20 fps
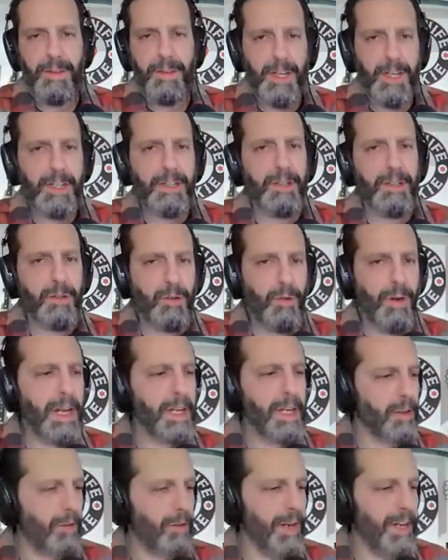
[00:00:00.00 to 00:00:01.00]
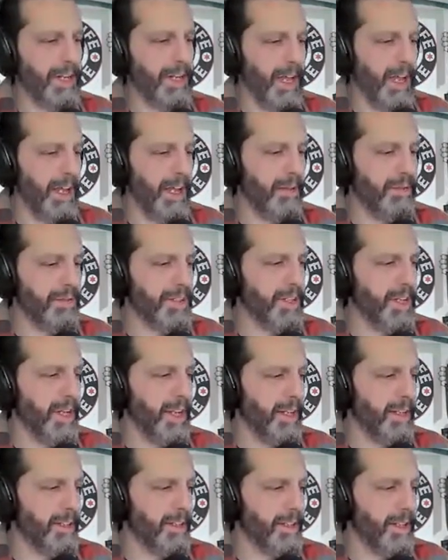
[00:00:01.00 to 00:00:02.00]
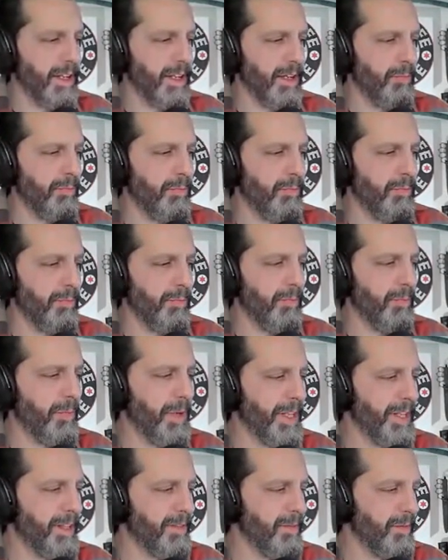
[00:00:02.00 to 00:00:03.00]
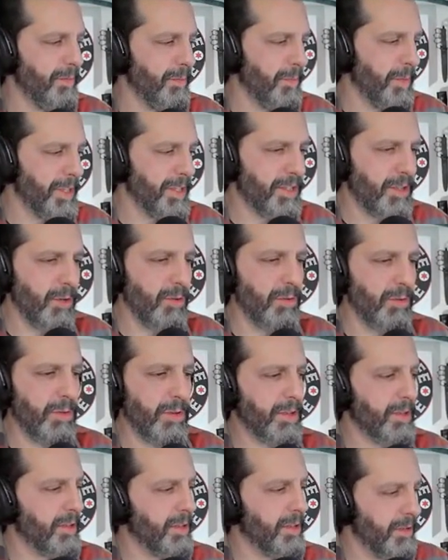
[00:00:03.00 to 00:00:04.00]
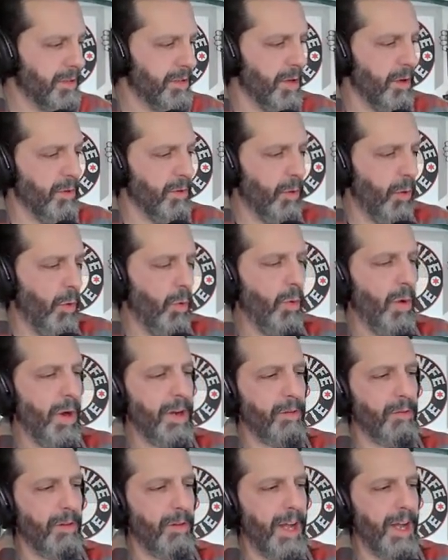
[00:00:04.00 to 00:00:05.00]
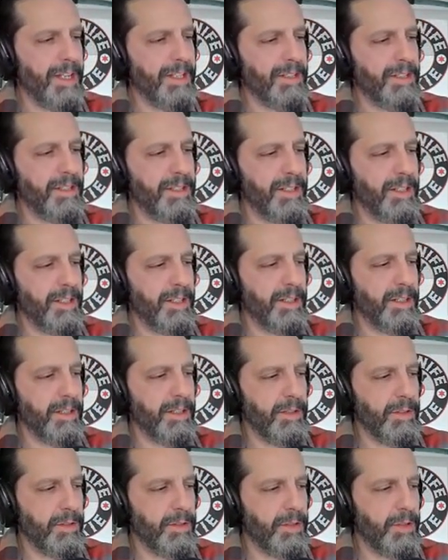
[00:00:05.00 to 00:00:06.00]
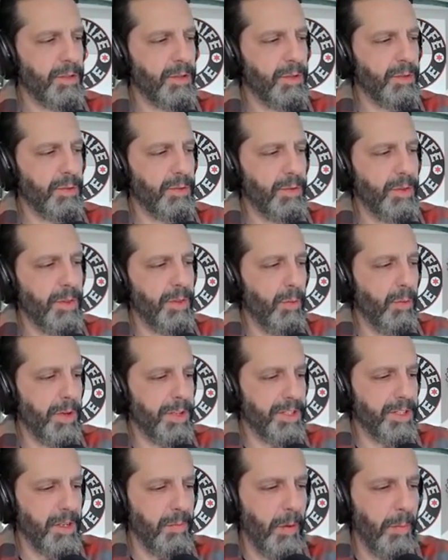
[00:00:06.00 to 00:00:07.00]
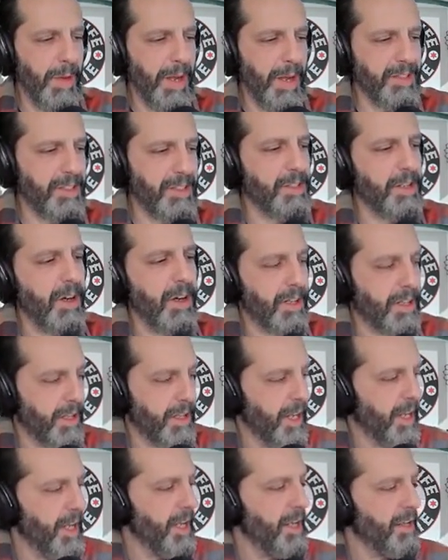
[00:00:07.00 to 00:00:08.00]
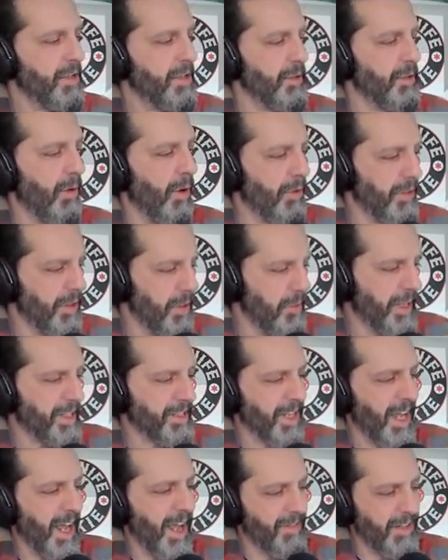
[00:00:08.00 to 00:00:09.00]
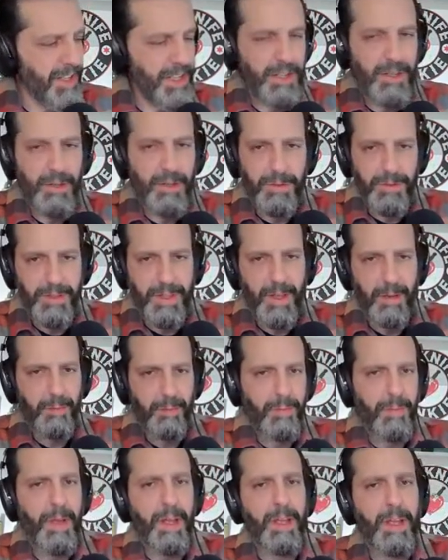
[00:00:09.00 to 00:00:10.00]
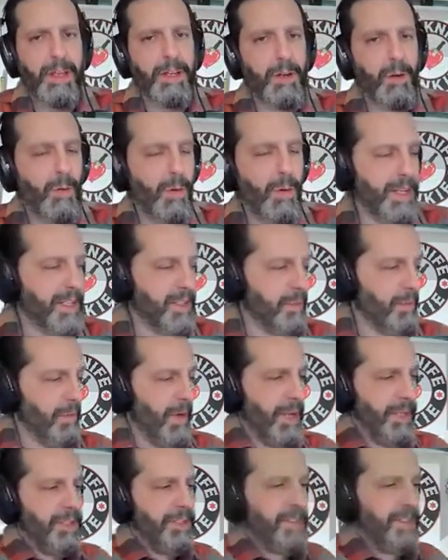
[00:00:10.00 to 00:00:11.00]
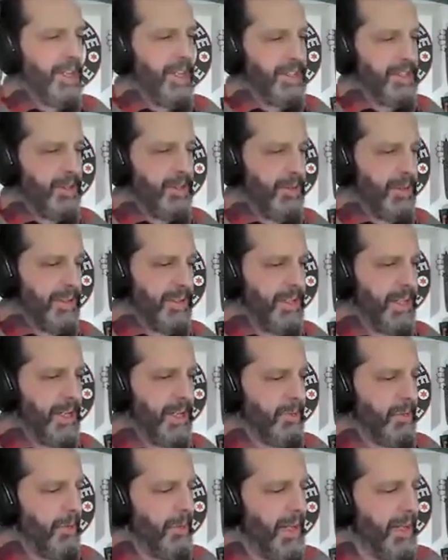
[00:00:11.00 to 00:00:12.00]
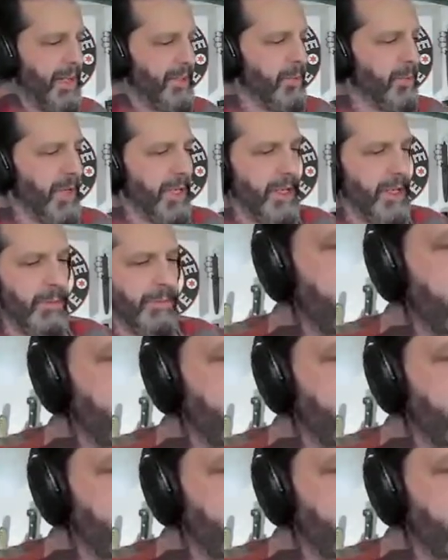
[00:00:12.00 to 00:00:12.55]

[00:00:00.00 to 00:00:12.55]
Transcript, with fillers: Uh, great, great knives, and um, but but don't don't quite rise to to the ones I'm about to talk to, only because I haven't used them quite as much as the ones that I'm about to bring up.